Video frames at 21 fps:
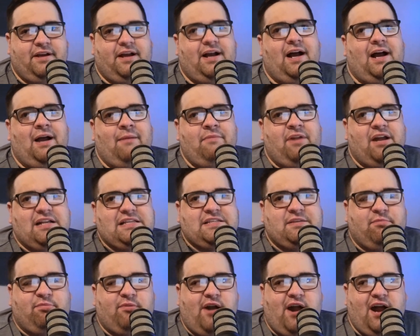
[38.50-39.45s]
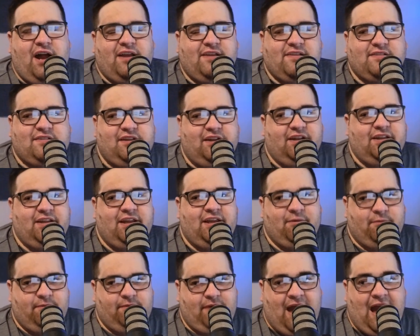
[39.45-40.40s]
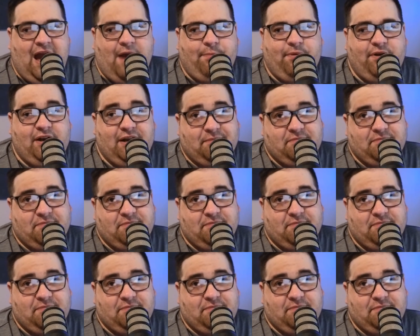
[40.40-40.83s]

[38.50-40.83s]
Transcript: I'm not surprised that it happened.